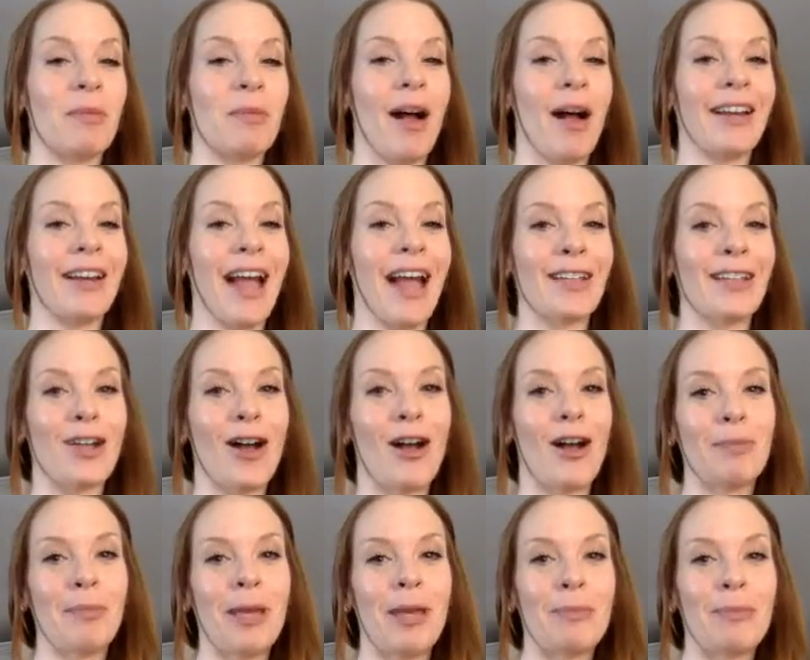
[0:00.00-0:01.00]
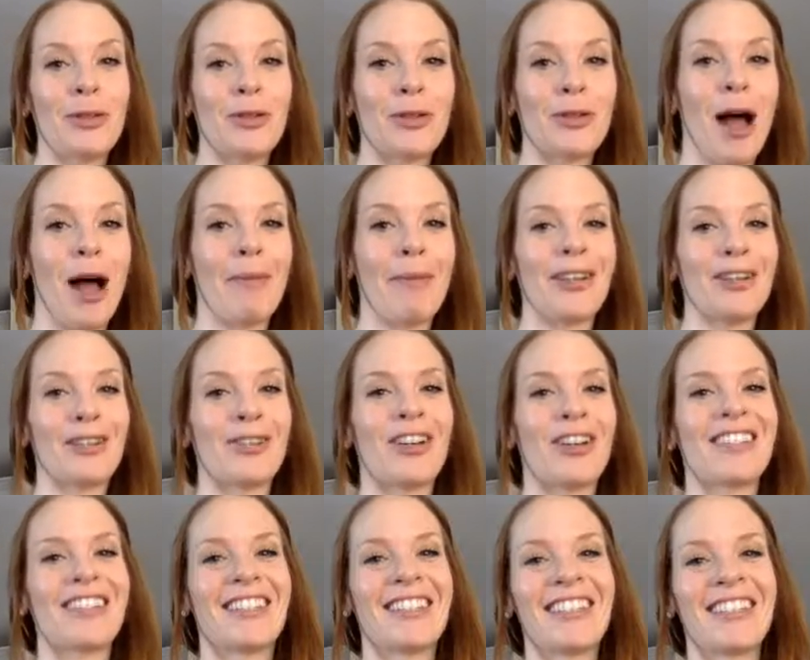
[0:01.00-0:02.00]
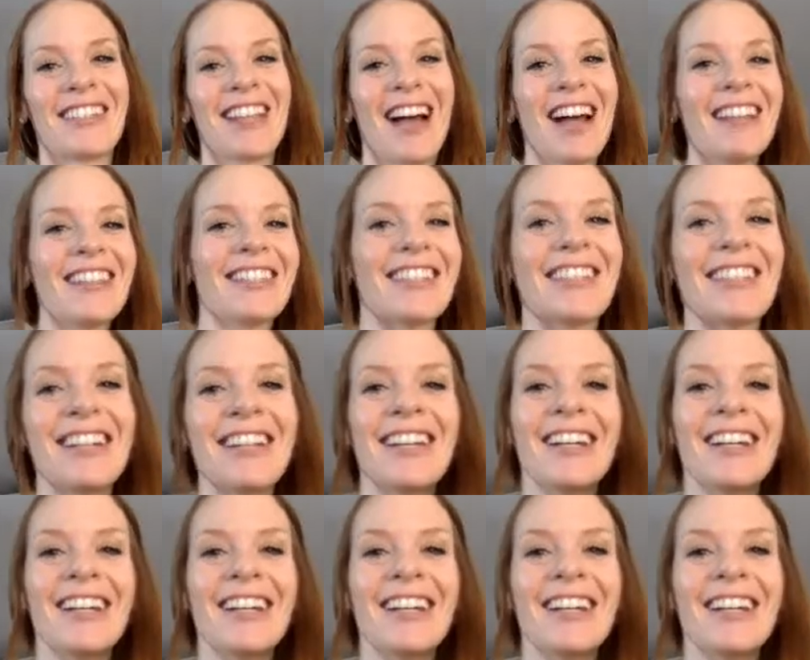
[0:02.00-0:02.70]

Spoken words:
a podcast called People, Trauma, and Stress Discussed,